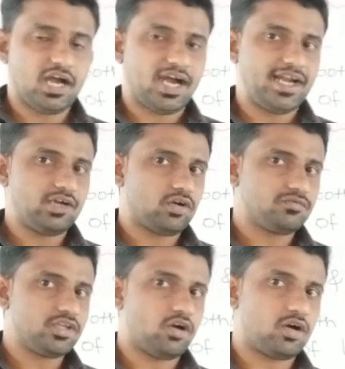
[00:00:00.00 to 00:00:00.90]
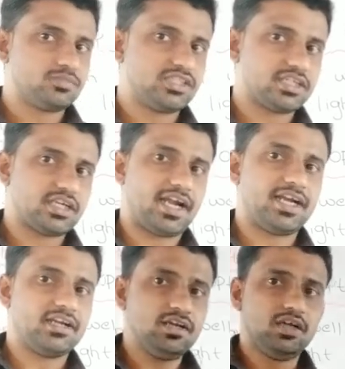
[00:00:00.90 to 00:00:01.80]
height of the object
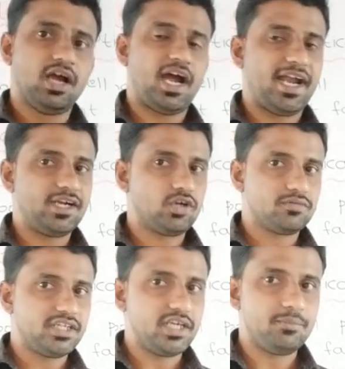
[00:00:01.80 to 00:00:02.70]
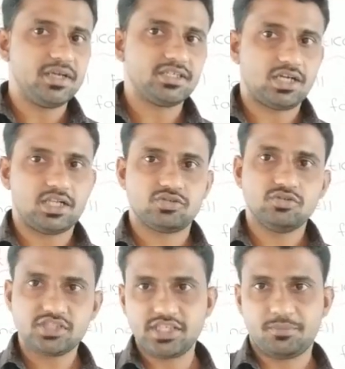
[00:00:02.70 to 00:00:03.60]
and height of the image
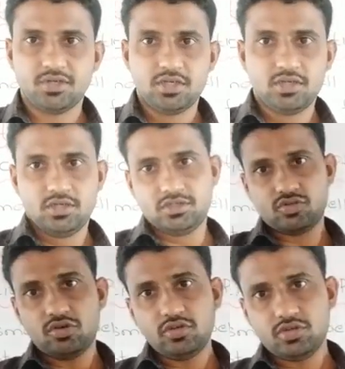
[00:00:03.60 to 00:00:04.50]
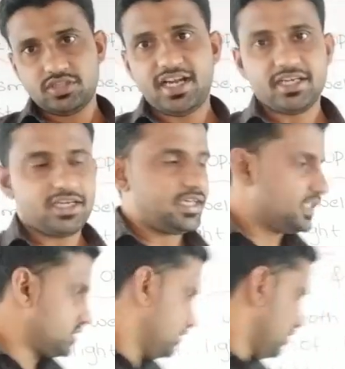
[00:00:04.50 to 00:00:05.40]
also same, so that it
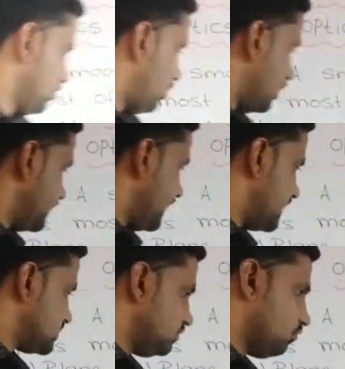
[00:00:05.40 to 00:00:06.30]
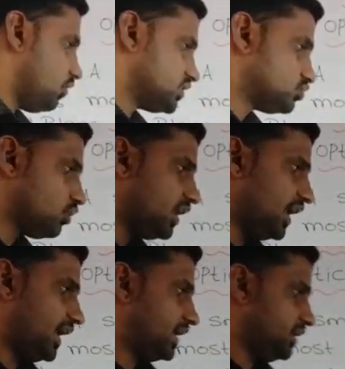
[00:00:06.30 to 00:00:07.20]
is called as a virtual
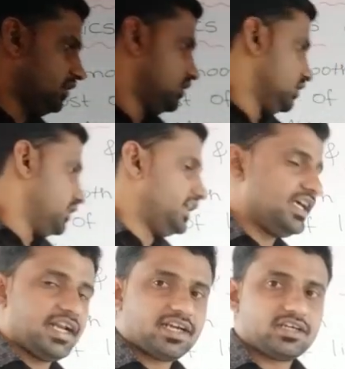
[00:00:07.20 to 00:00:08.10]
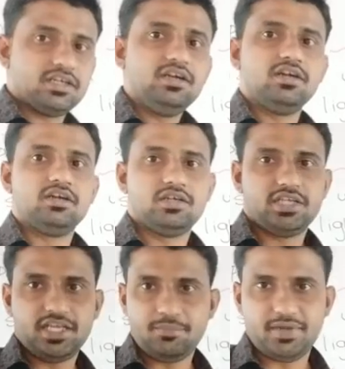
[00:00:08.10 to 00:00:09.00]
and
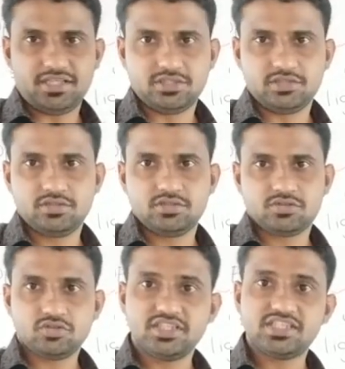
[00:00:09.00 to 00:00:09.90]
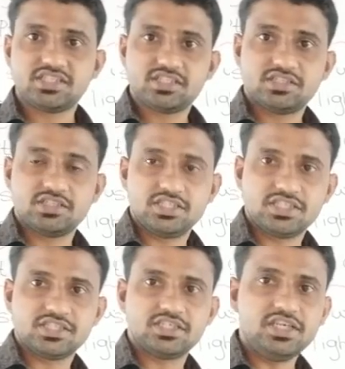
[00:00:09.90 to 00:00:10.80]
erect image. So this
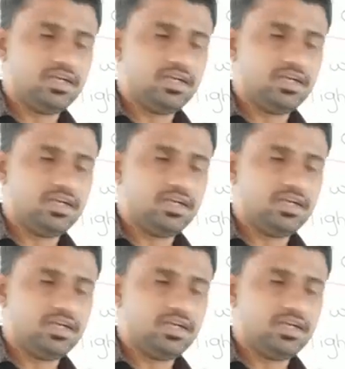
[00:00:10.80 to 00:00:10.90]
is the